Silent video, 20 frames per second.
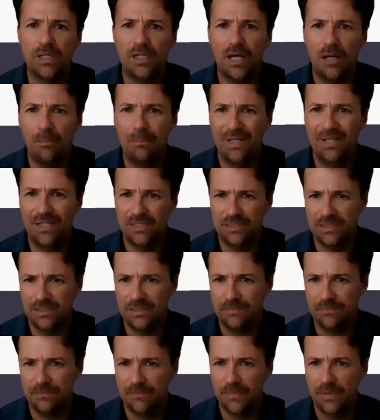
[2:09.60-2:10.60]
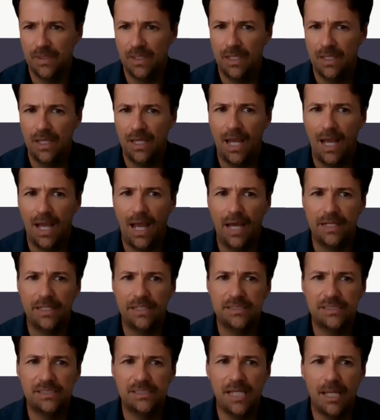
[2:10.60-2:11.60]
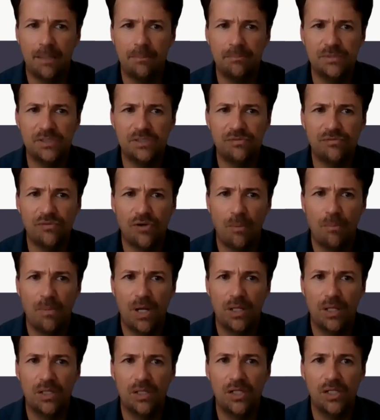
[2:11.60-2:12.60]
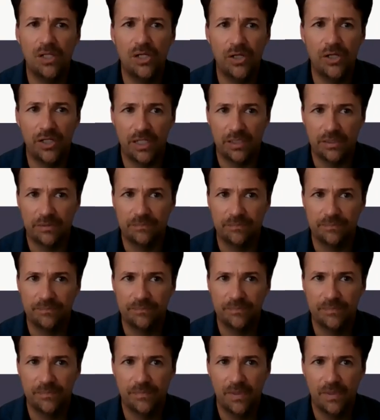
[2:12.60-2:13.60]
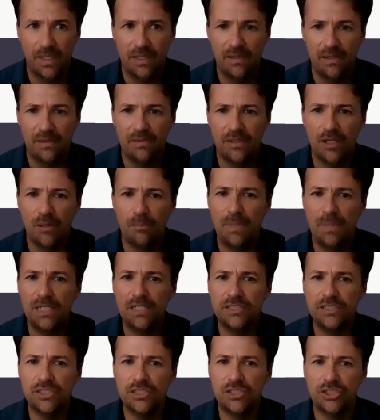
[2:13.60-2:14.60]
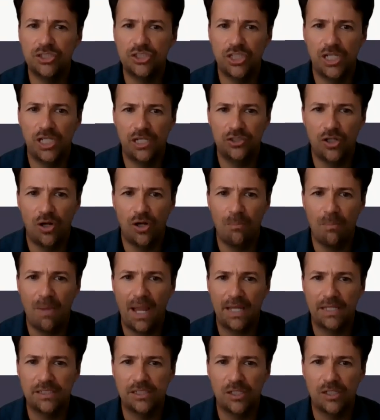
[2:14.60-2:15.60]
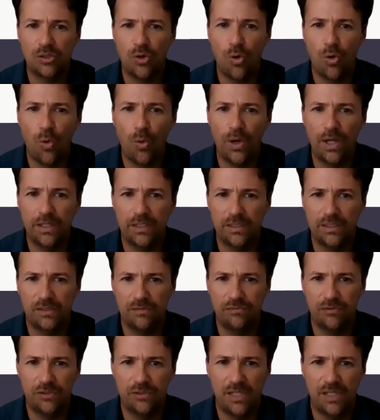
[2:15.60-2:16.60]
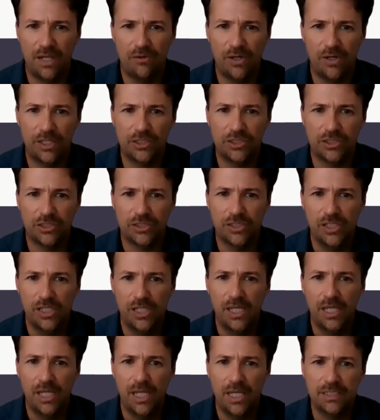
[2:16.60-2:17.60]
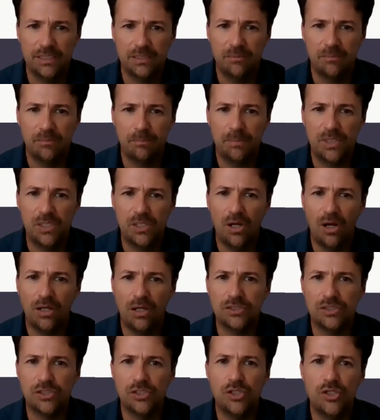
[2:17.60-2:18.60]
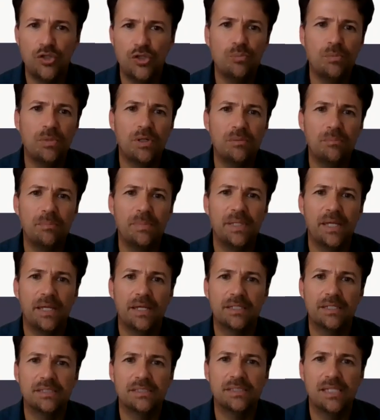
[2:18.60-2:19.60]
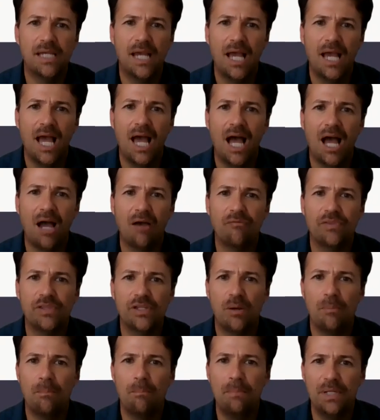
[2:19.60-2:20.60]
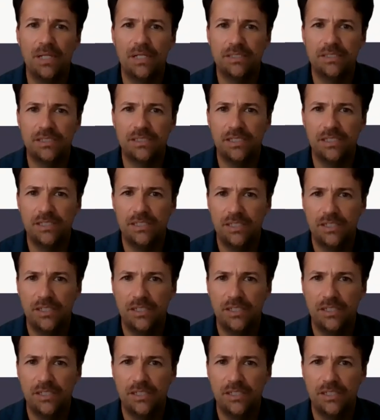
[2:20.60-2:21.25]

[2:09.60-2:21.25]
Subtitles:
ability. And it stems from learning. The ability to change our mind and go in a different direction is because human beings have the ability